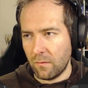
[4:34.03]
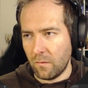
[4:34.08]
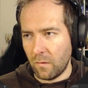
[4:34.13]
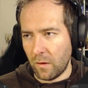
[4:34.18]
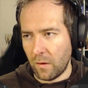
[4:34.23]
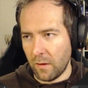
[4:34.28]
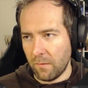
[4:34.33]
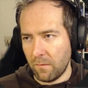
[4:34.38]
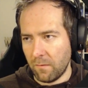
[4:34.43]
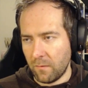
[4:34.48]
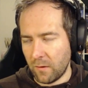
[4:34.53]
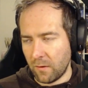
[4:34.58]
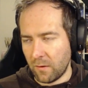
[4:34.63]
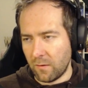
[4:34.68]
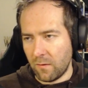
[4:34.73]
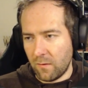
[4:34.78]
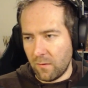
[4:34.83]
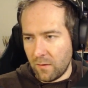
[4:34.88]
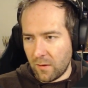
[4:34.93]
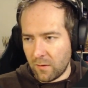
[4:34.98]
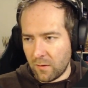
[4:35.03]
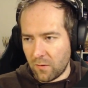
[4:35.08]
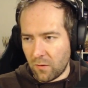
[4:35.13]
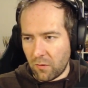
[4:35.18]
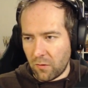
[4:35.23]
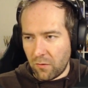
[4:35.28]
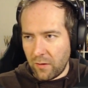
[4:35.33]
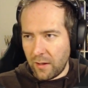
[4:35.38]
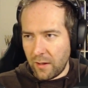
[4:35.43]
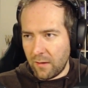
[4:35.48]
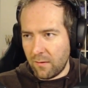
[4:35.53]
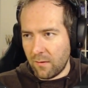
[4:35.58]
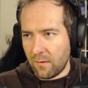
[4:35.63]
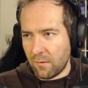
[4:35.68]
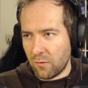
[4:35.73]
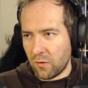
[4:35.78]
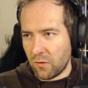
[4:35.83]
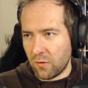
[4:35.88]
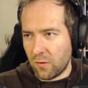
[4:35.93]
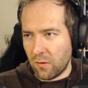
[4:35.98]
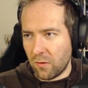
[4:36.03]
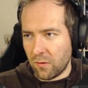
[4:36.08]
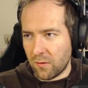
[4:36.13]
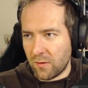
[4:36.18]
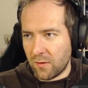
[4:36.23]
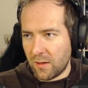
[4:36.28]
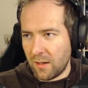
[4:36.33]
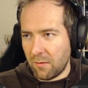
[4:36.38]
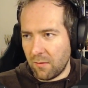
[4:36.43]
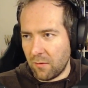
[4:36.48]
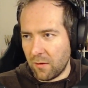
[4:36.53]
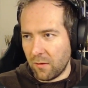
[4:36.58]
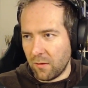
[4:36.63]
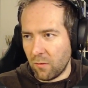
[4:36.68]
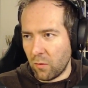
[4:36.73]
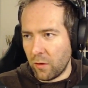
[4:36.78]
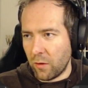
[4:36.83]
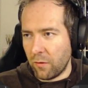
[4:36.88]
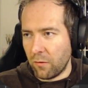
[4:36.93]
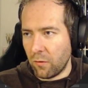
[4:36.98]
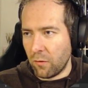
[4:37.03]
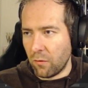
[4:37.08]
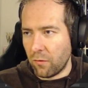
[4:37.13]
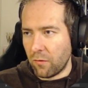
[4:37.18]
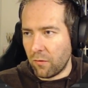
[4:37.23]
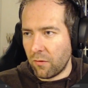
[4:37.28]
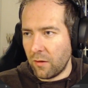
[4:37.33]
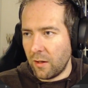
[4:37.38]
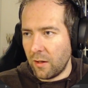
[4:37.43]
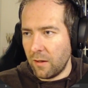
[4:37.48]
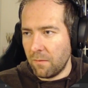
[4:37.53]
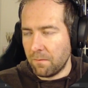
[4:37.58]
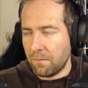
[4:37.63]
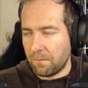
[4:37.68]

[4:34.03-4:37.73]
Yeah, that's correct. So I'm just gonna skip the 1, 2, 3.